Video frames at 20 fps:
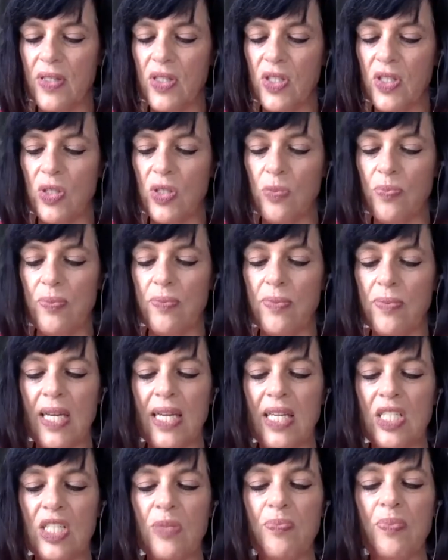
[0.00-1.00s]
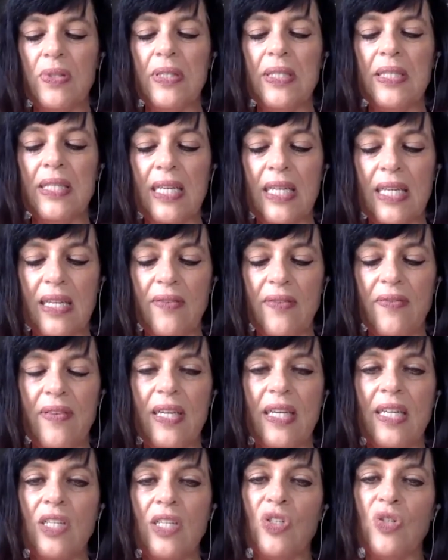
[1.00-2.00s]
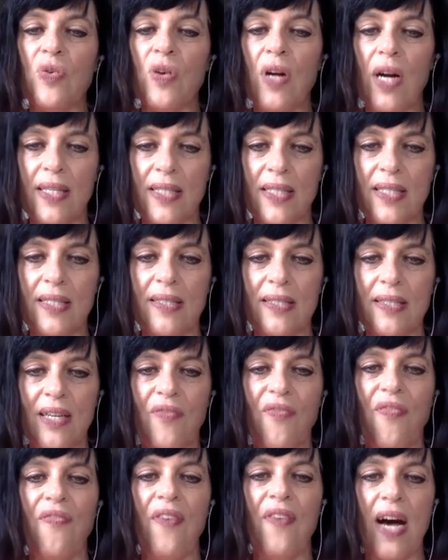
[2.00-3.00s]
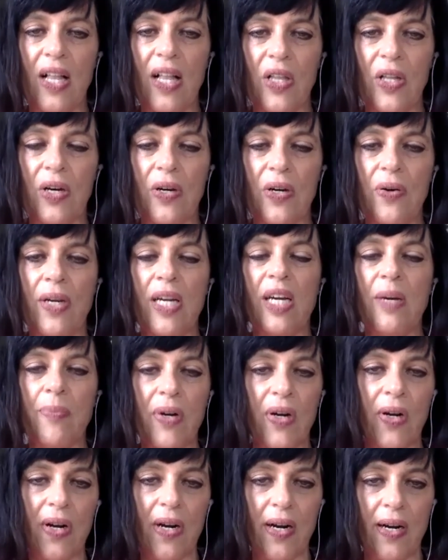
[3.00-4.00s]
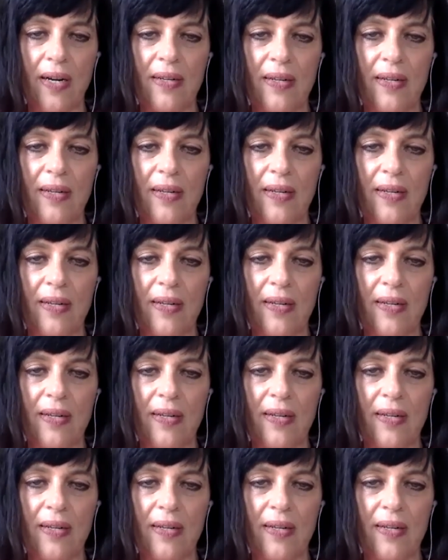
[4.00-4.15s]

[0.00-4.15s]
you'll tend to believe and trust and follow him or her.